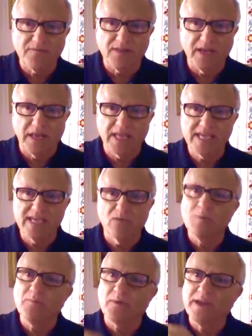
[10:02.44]
Flynn. He
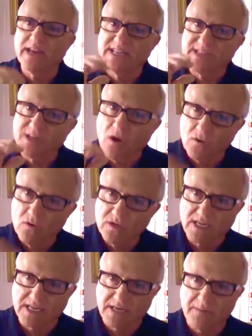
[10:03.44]
will bring in his own
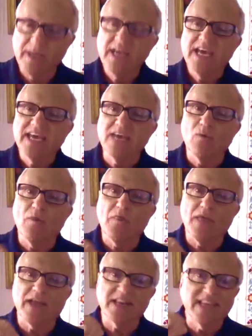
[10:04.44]
team. He
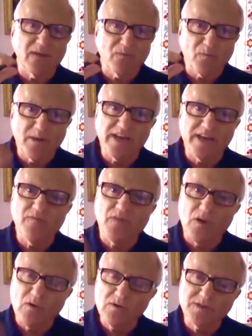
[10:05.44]
will then get rid of
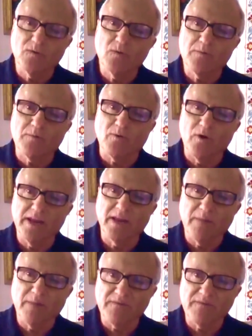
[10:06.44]
those who were brought
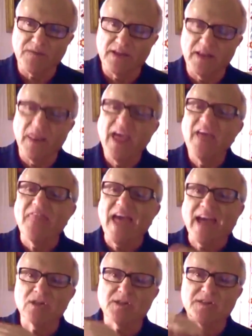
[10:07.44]
in by Flynn.
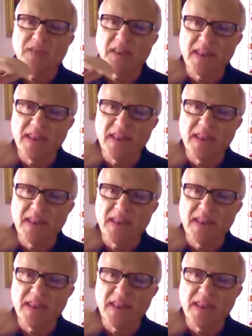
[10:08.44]
That is the